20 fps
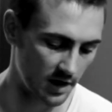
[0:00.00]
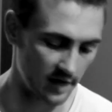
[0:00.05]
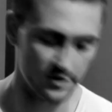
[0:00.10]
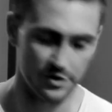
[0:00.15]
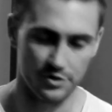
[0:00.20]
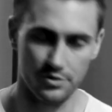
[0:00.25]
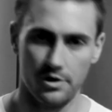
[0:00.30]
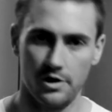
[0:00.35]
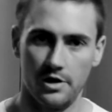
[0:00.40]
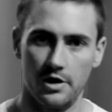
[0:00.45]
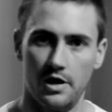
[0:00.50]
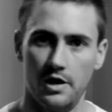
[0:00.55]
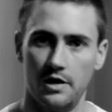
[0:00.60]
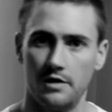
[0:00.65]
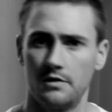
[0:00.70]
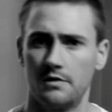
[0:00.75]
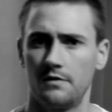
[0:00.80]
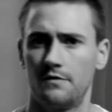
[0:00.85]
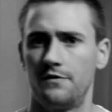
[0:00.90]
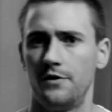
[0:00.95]
I just want
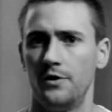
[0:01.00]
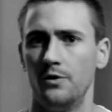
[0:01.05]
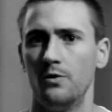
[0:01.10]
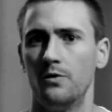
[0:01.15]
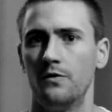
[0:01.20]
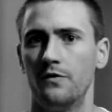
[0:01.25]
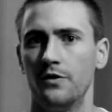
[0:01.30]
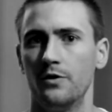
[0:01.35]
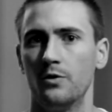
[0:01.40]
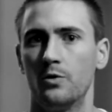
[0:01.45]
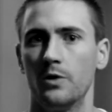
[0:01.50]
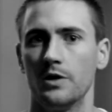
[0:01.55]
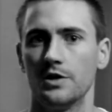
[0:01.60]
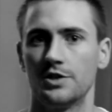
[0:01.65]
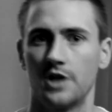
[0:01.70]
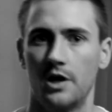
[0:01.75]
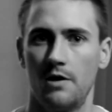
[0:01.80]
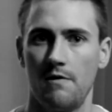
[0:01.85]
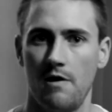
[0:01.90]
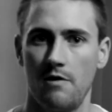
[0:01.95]
a few few quick
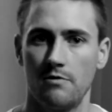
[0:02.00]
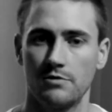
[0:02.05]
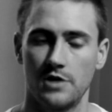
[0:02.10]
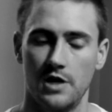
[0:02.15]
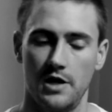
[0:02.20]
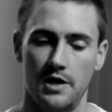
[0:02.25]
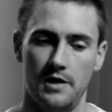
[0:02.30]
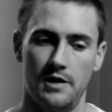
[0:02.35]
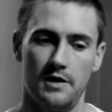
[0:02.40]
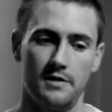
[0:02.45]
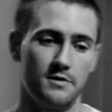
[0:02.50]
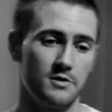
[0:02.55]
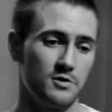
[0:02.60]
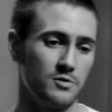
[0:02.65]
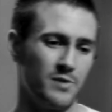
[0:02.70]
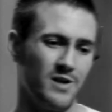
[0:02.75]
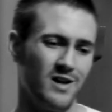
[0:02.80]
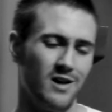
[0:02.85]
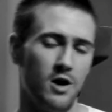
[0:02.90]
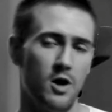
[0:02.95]
shout outs. Uh,
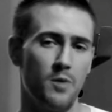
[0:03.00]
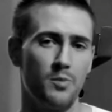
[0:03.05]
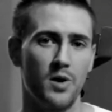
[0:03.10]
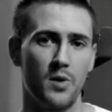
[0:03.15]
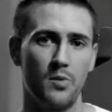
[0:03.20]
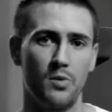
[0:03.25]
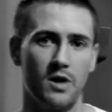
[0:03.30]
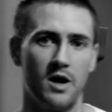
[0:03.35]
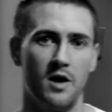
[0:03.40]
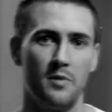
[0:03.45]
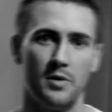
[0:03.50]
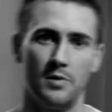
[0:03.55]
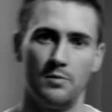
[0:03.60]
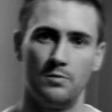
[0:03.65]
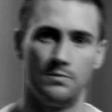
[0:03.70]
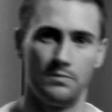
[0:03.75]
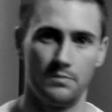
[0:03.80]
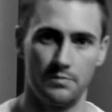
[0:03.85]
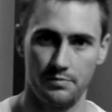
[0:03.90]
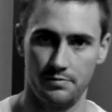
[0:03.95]
there's been a lot of people that have
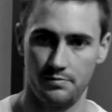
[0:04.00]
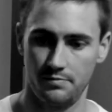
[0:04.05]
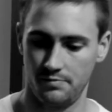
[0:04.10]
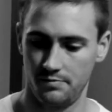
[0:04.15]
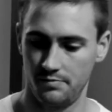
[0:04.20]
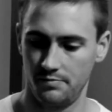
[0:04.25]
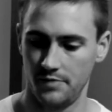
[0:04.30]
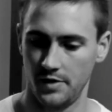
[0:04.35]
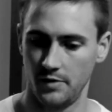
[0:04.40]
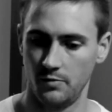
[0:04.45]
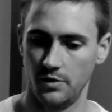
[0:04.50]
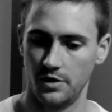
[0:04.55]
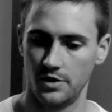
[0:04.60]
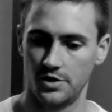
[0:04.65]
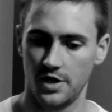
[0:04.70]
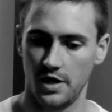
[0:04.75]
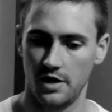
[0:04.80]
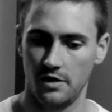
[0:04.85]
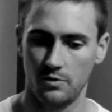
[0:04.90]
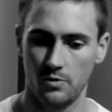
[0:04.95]
been been with the
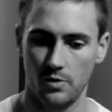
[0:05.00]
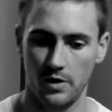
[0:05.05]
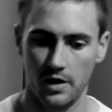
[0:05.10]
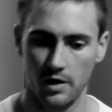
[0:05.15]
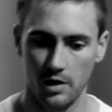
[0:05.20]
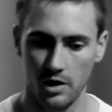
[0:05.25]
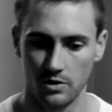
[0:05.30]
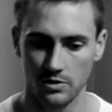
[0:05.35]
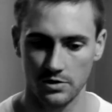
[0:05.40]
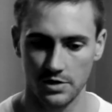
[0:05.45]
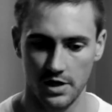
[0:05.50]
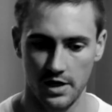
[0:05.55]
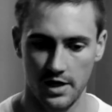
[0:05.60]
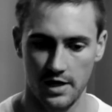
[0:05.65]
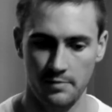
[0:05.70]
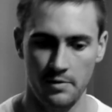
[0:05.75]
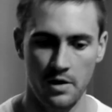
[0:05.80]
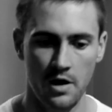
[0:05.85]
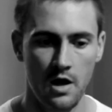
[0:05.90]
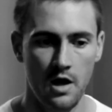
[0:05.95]
channel quite a long
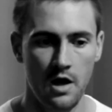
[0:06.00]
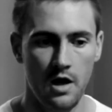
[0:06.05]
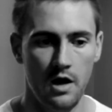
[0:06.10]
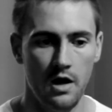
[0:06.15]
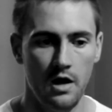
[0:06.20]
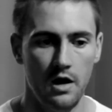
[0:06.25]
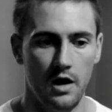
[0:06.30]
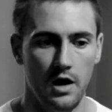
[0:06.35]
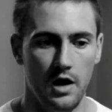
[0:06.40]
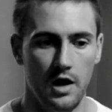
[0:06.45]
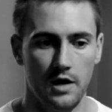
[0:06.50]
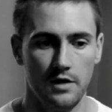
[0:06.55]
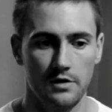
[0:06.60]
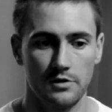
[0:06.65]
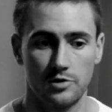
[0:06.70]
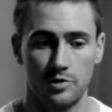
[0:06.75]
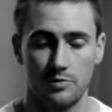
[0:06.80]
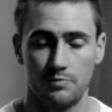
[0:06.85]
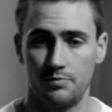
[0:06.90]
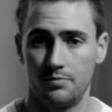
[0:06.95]
time.
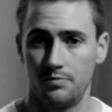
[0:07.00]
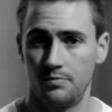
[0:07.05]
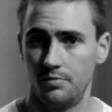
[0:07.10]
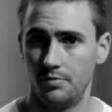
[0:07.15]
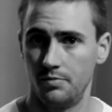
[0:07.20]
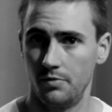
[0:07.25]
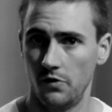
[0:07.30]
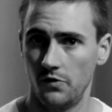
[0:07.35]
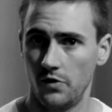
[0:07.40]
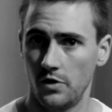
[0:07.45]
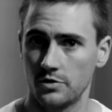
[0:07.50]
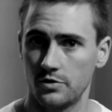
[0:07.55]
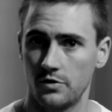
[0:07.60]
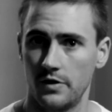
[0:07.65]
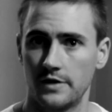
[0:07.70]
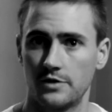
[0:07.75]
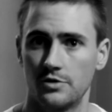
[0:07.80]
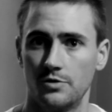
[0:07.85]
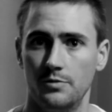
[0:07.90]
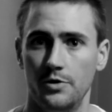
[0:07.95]
Uh, we've
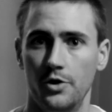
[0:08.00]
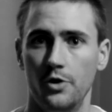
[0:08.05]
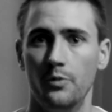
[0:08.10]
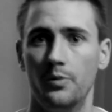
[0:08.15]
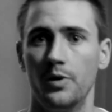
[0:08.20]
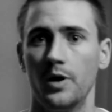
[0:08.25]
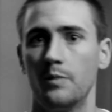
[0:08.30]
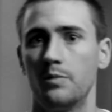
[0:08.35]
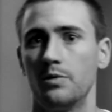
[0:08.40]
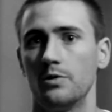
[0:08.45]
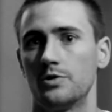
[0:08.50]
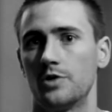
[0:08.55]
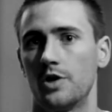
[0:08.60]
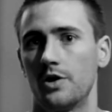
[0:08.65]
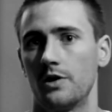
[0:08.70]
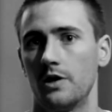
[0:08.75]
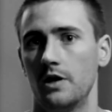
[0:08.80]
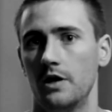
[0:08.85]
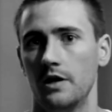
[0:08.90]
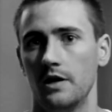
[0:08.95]
also had some new people
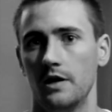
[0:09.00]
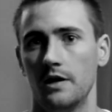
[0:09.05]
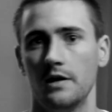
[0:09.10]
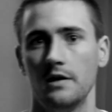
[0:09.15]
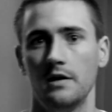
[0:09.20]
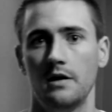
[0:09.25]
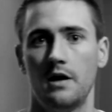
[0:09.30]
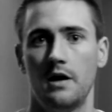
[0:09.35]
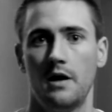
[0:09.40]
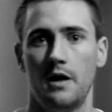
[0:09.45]
join lately.